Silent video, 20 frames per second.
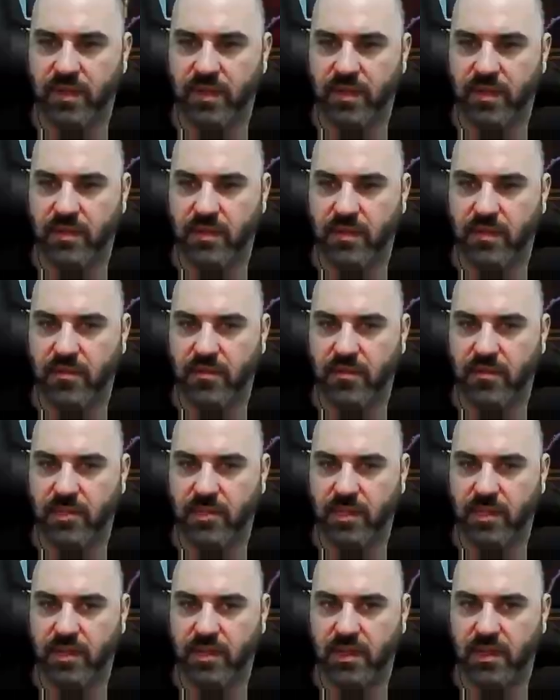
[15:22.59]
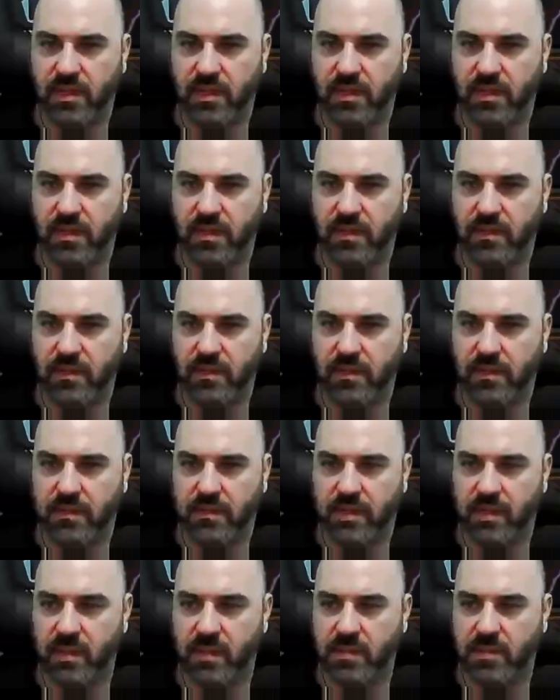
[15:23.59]
It'll either be a
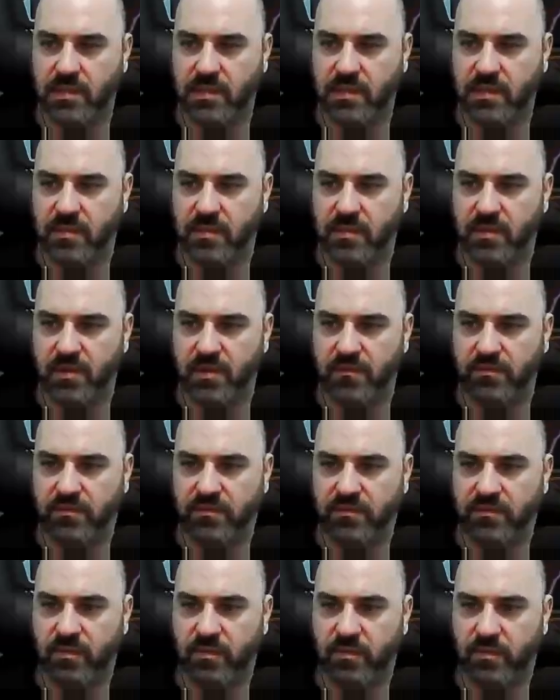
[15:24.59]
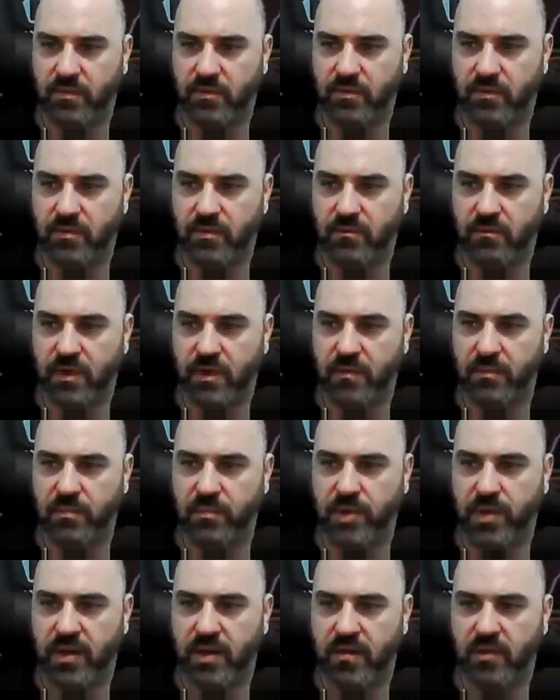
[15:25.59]
damage debuff or the red
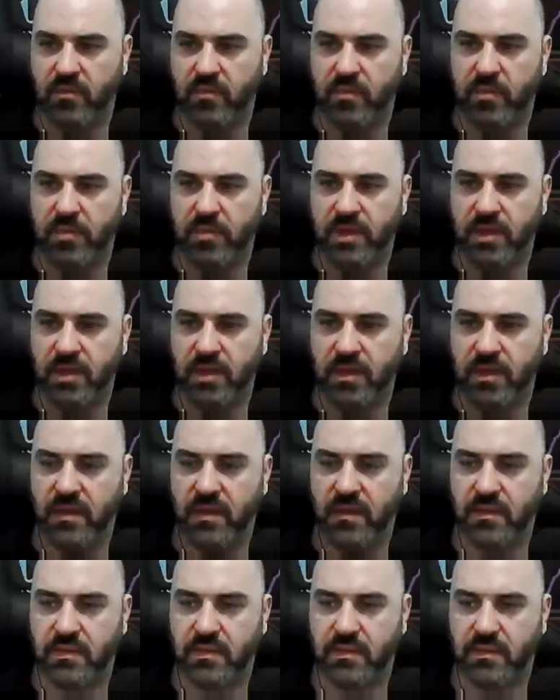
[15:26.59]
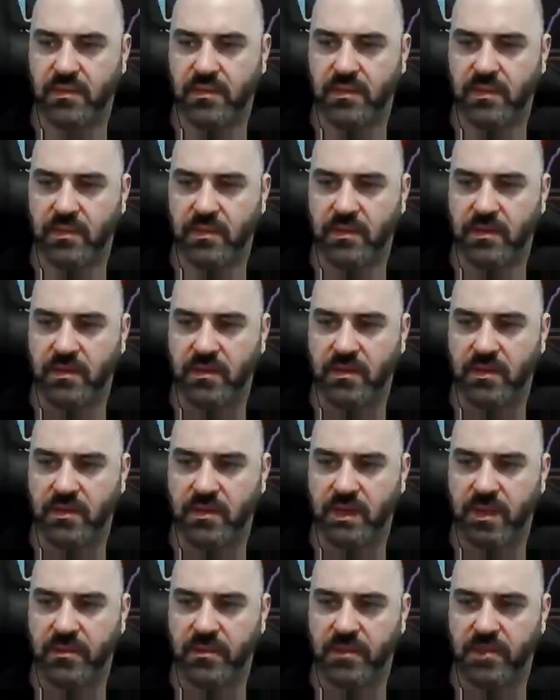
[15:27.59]
puddle will be a
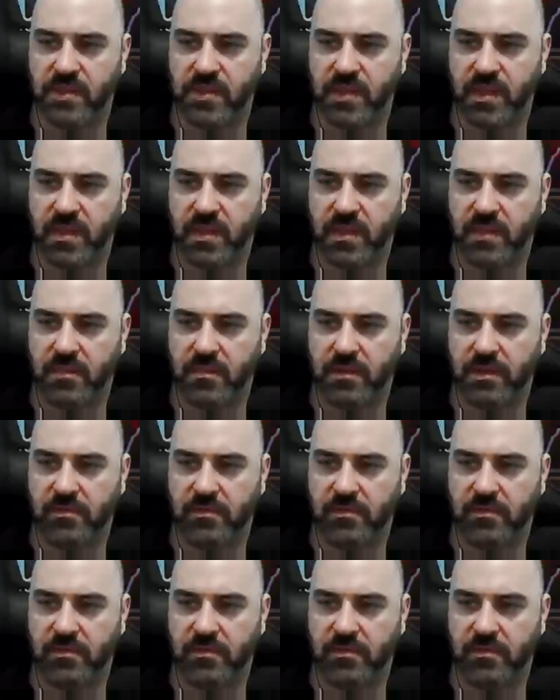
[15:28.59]
damage taken debuff.